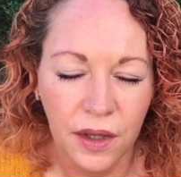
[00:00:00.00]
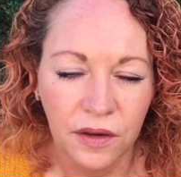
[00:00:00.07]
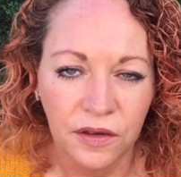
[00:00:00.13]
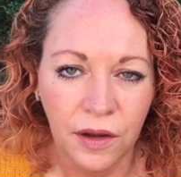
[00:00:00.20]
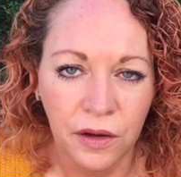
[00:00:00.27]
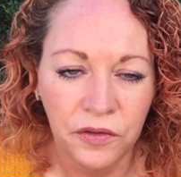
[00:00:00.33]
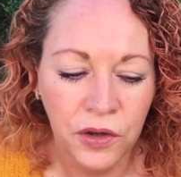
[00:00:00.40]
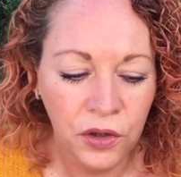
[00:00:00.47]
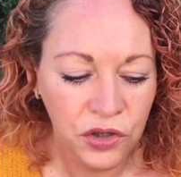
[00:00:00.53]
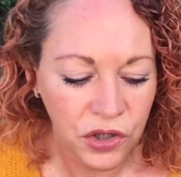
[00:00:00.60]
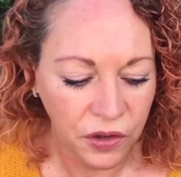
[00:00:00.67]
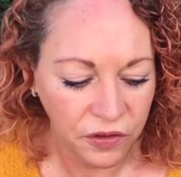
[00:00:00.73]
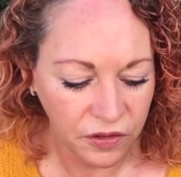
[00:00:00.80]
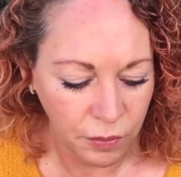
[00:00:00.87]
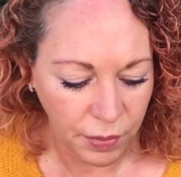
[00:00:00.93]
so if you
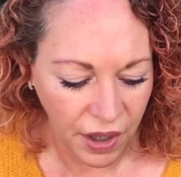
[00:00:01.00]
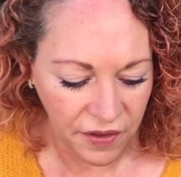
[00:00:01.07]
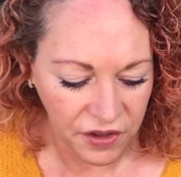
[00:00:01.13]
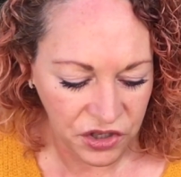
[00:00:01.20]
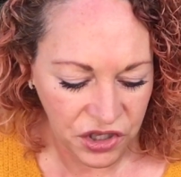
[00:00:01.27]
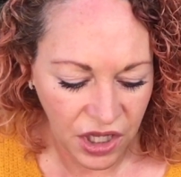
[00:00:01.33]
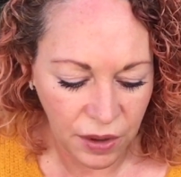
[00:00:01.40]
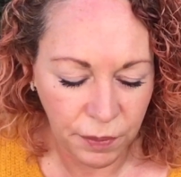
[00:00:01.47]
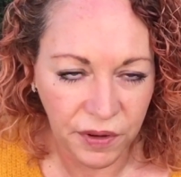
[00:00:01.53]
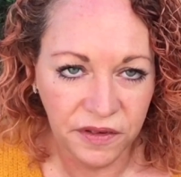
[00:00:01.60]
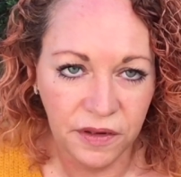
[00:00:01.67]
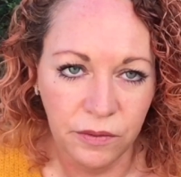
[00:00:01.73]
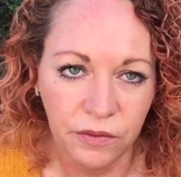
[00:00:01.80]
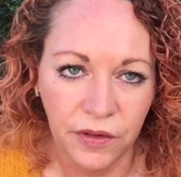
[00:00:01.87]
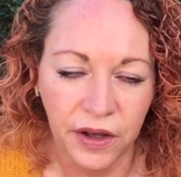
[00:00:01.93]
choose to buy the cheaper
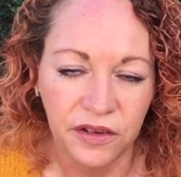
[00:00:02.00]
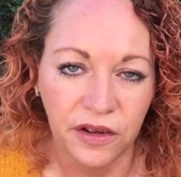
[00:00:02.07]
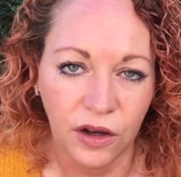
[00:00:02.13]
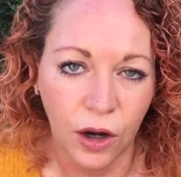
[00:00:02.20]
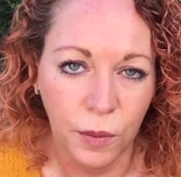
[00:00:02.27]
synthetic